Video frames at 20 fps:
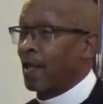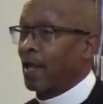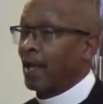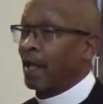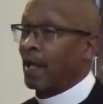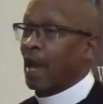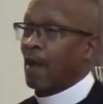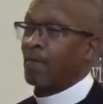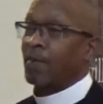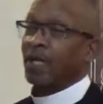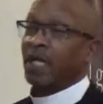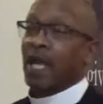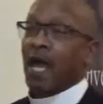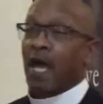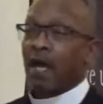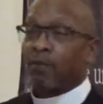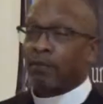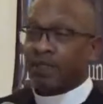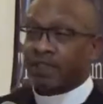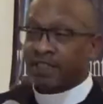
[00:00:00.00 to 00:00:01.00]
And I've been
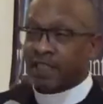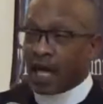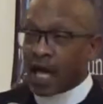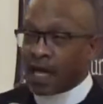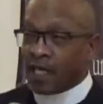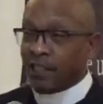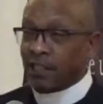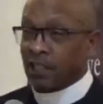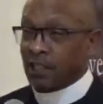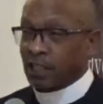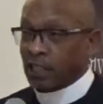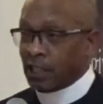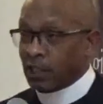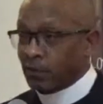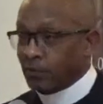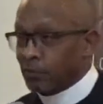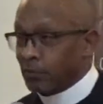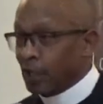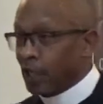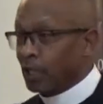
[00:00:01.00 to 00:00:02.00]
kind of massaging
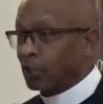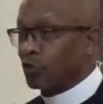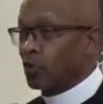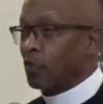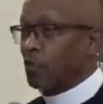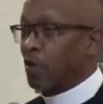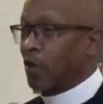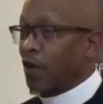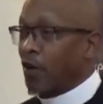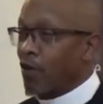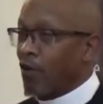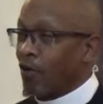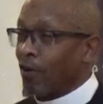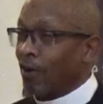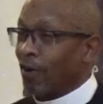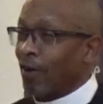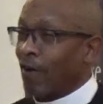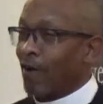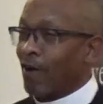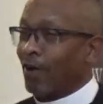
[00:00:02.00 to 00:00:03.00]
it as we've been going
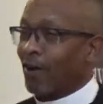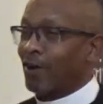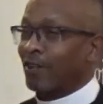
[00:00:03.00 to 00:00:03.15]
along,